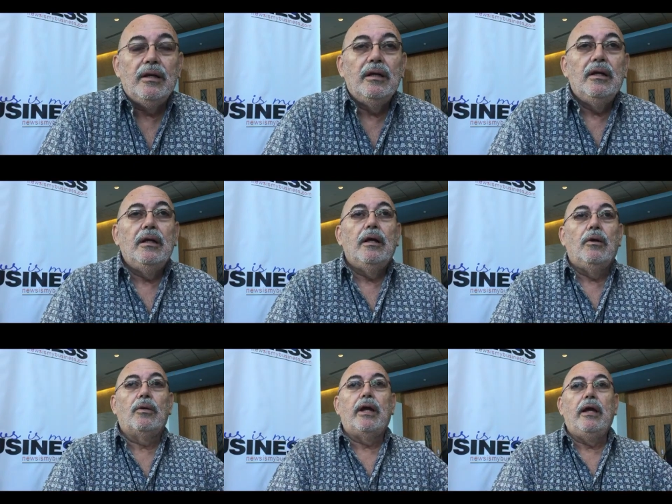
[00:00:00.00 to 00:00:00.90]
Mm-hmm.
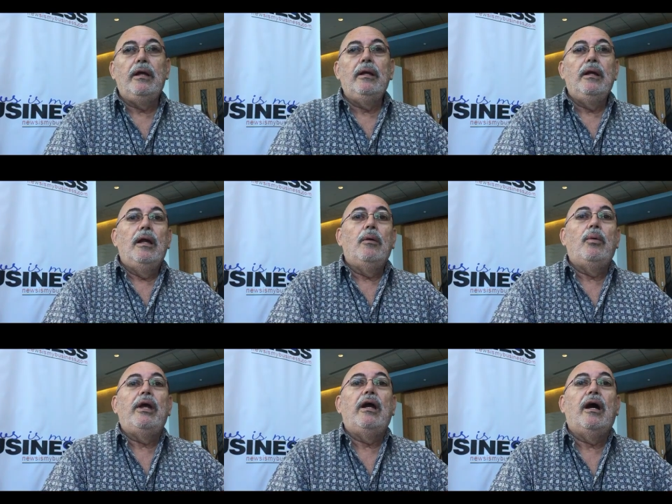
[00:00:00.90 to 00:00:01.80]
Okay,
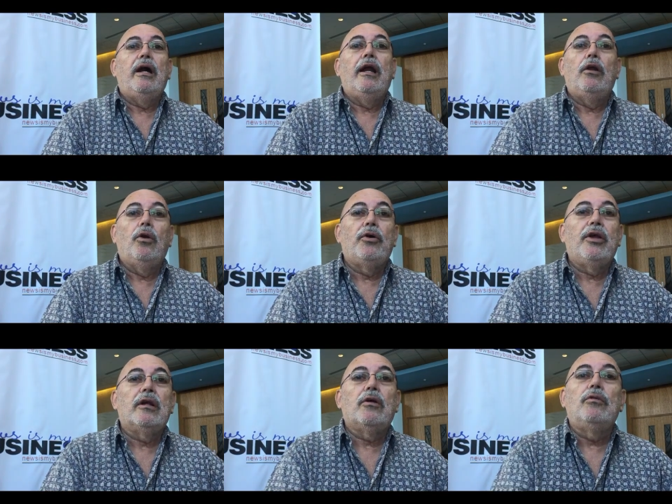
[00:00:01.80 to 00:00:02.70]
we are a
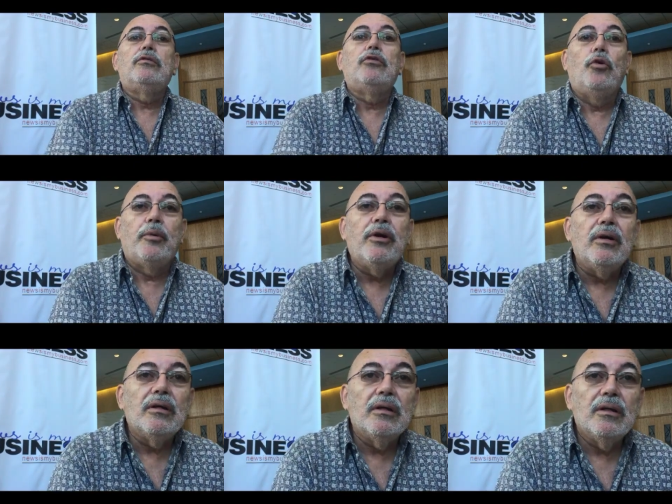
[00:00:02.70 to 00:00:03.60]
loyal consumer.